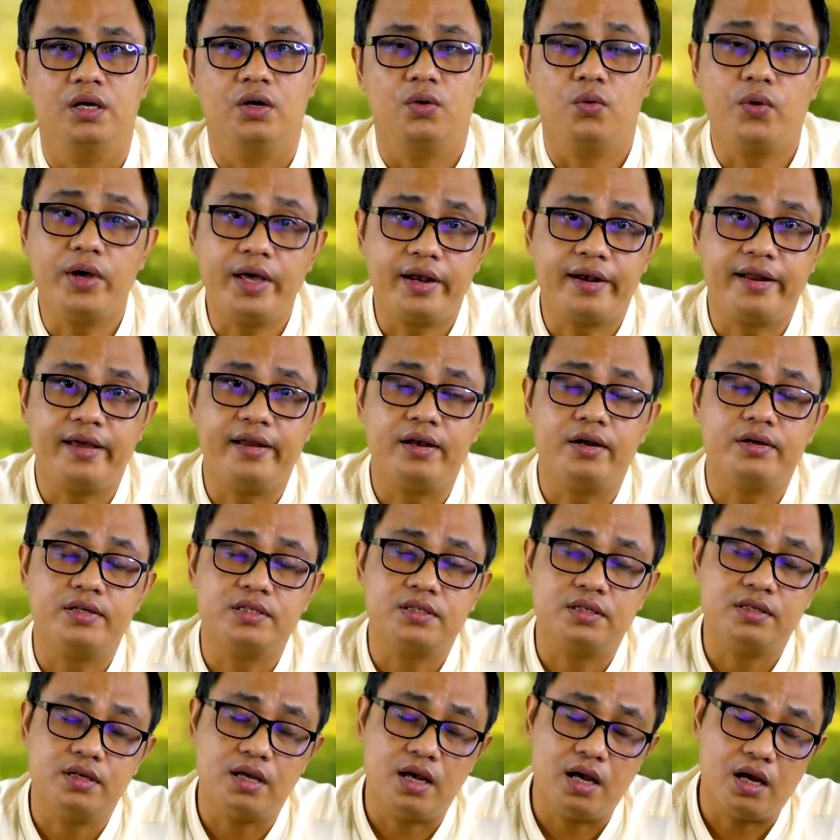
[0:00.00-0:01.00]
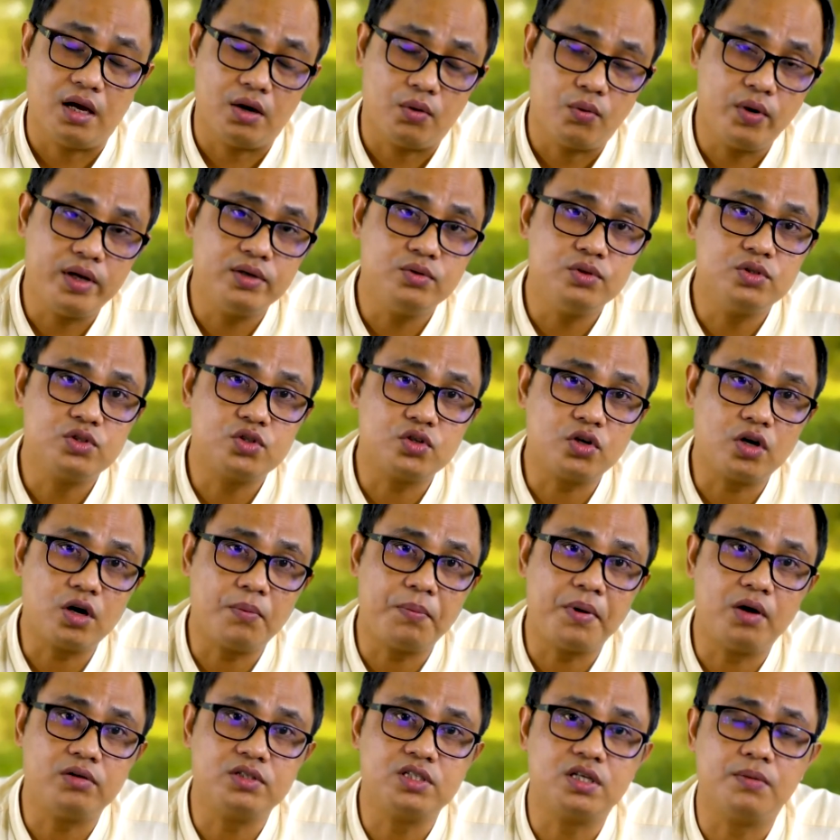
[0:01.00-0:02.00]
Whereas, when we talk
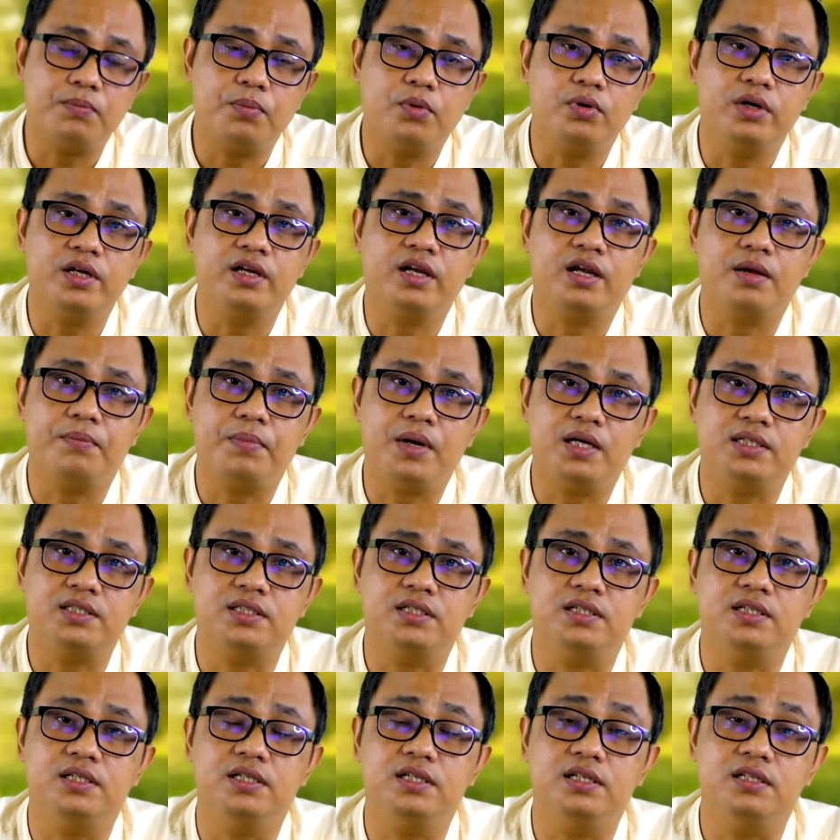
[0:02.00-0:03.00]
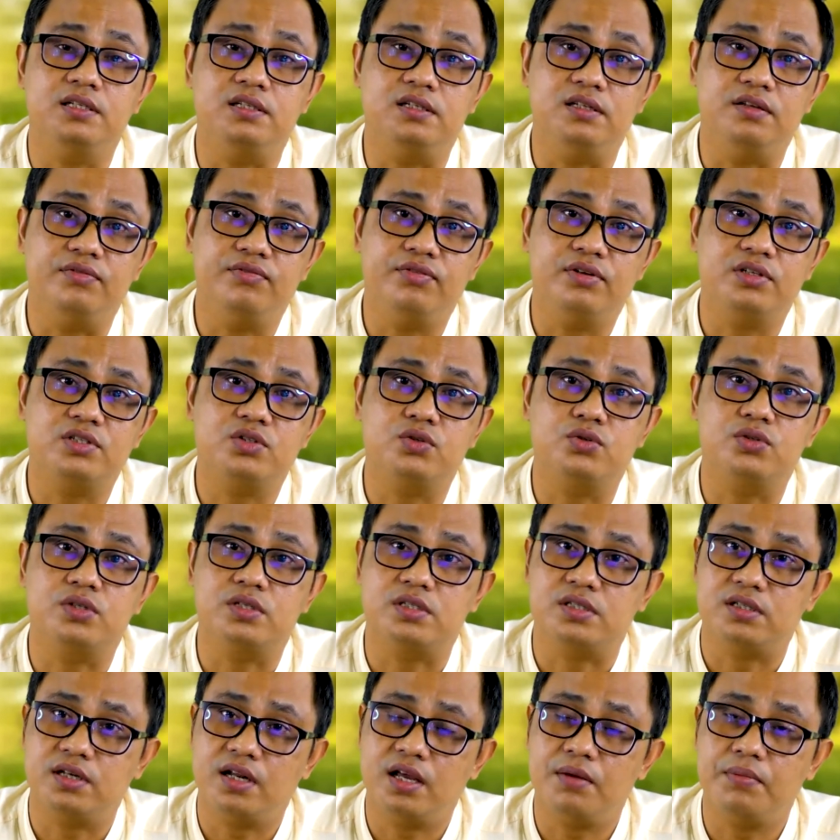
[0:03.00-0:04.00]
about supporting capacity, it refers to
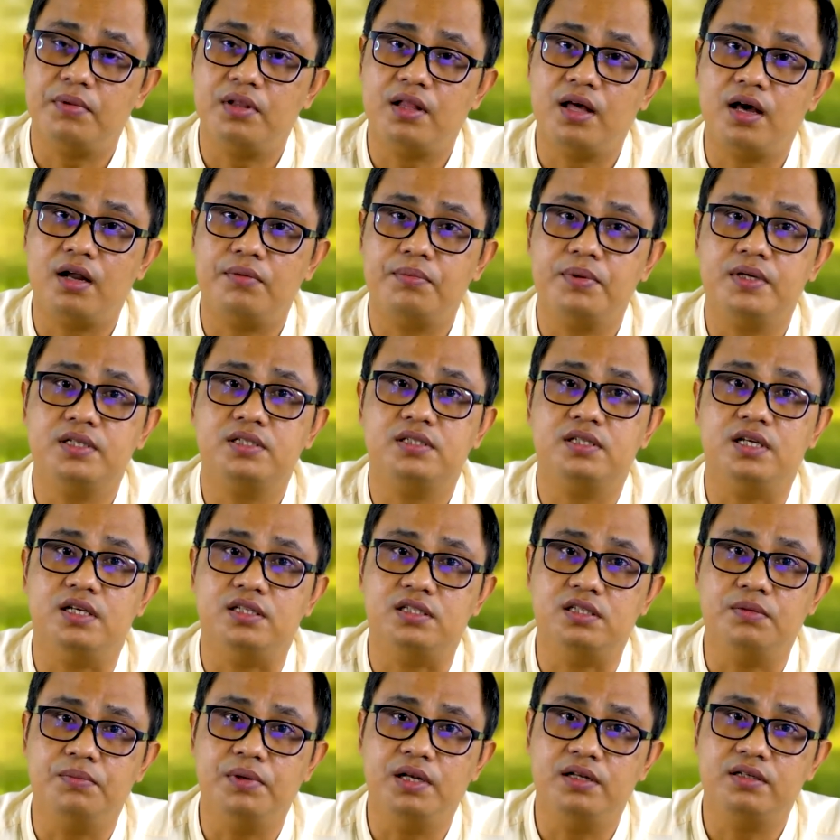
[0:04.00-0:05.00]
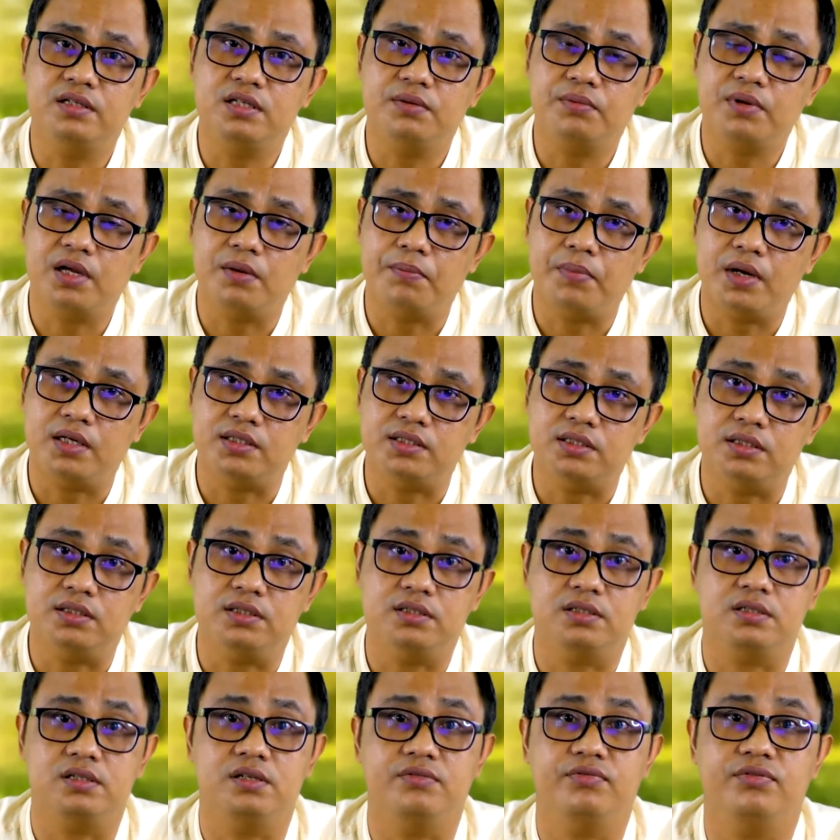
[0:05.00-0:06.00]
sustainable harvest. Assimilative
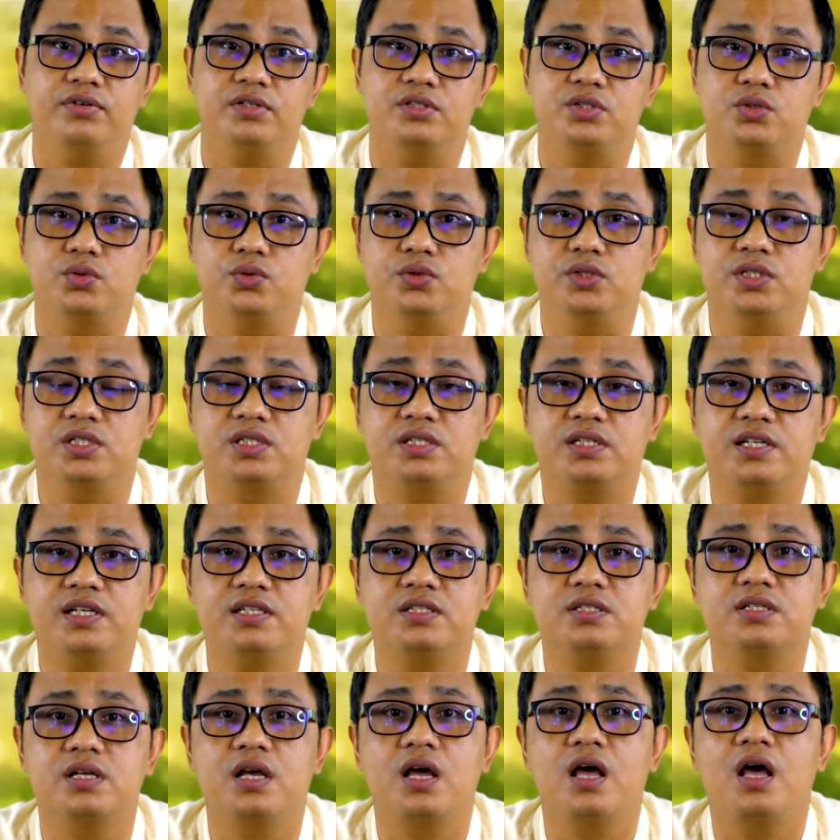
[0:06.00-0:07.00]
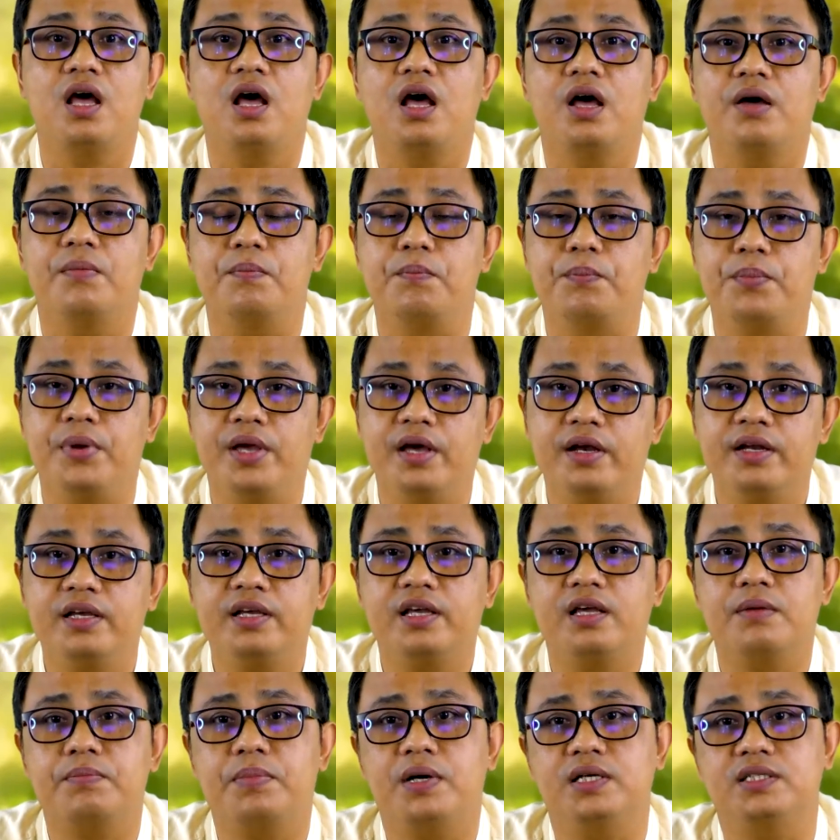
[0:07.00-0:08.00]
capacity refers to stress bearing
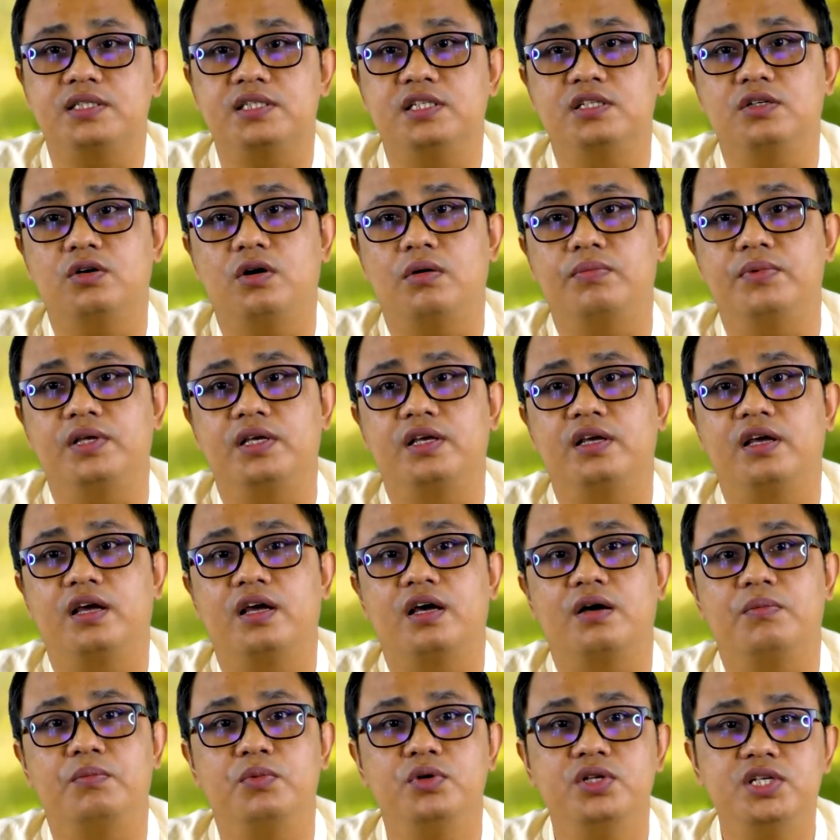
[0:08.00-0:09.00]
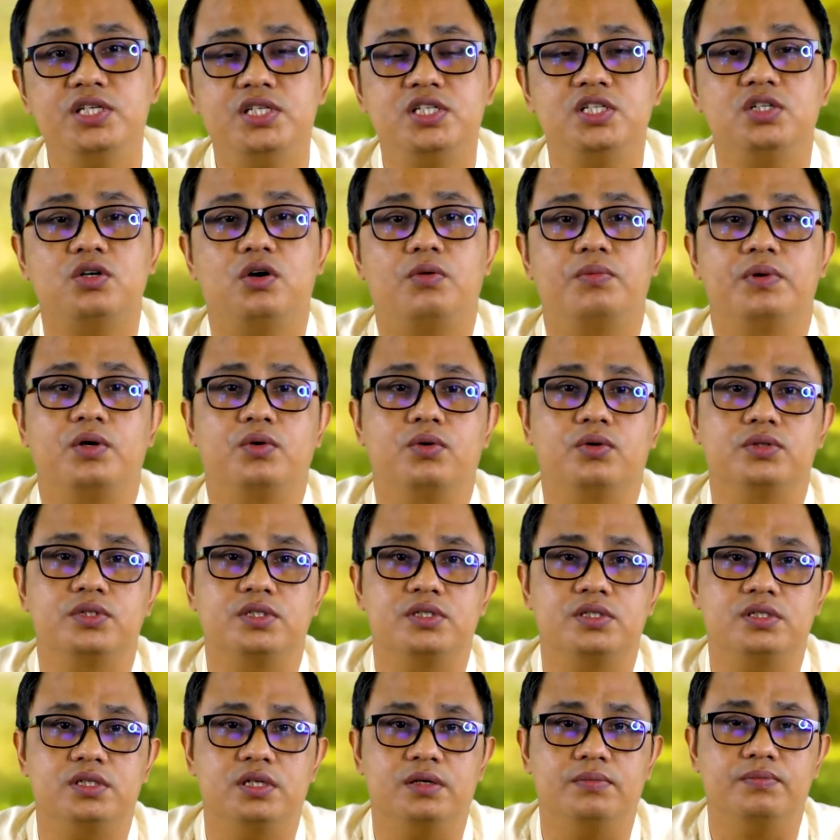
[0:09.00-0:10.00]
capacity of the community of
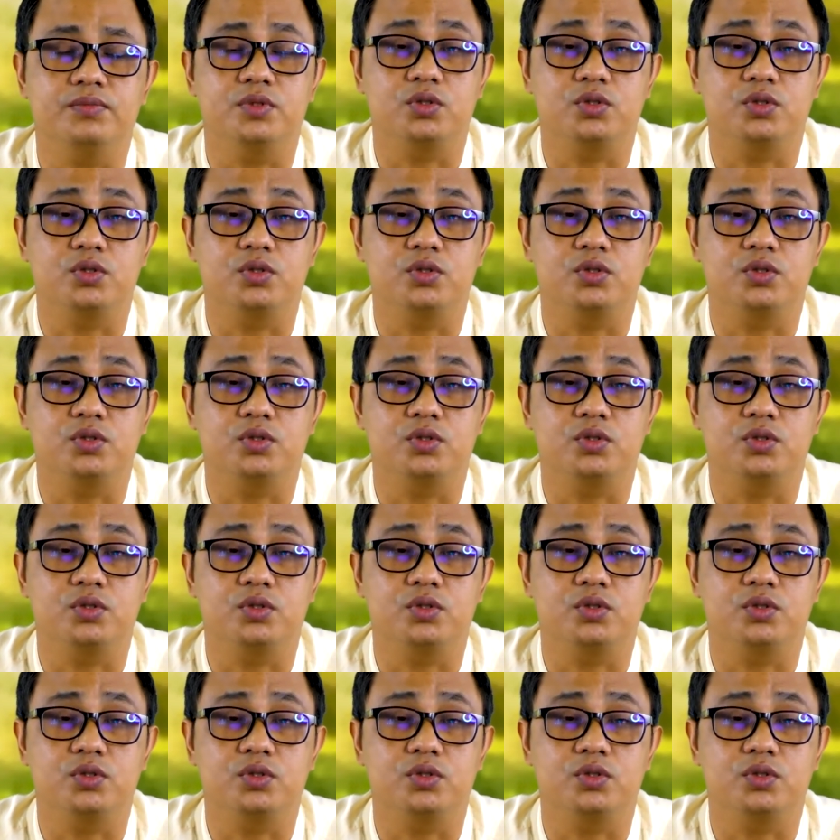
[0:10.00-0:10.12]
ecosystem.